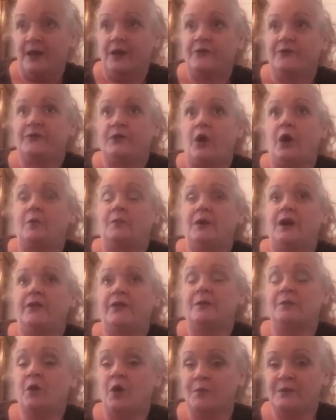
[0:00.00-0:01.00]
From
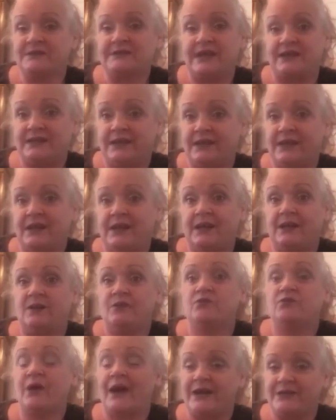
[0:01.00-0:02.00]
the moment I did it,
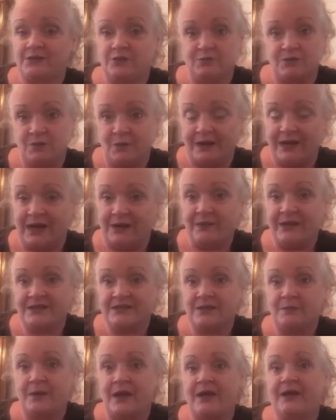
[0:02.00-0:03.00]
right up to when I went
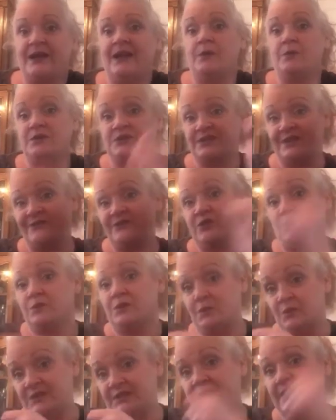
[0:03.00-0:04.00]
to bed, it was as if somebody
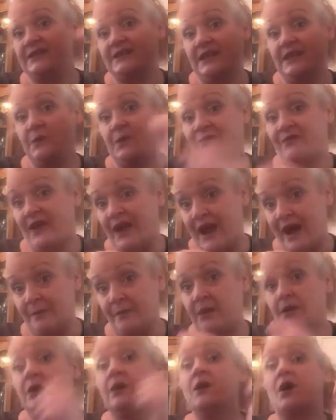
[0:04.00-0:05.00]
was hitting it with a
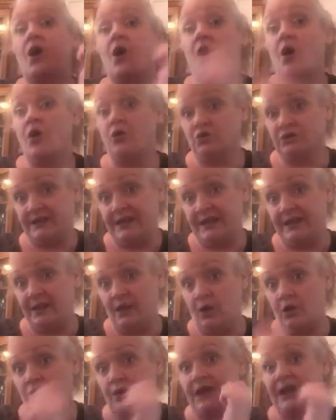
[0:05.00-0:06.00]
hammer all day
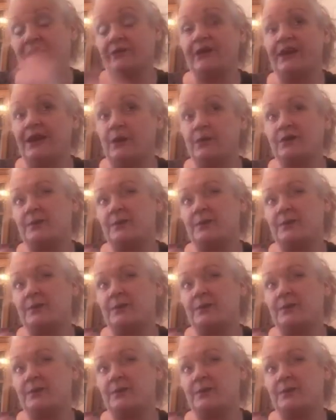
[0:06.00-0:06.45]
long, and I think I was